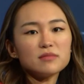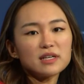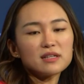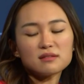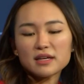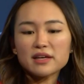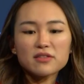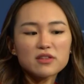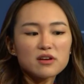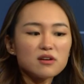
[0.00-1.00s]
they
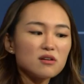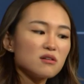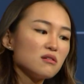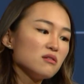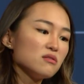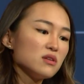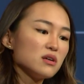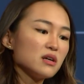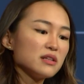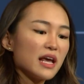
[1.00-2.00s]

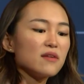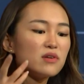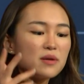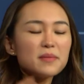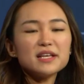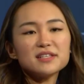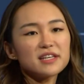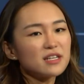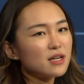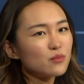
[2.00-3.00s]
have an
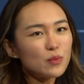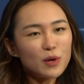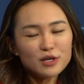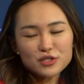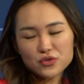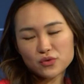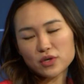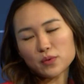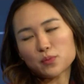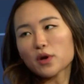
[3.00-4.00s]
amazing GitHub
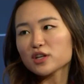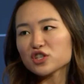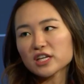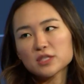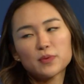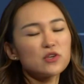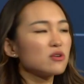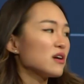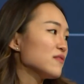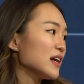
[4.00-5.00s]
repository with projects, but you're
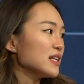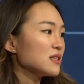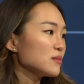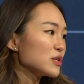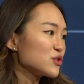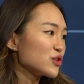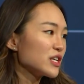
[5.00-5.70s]
not finding them because their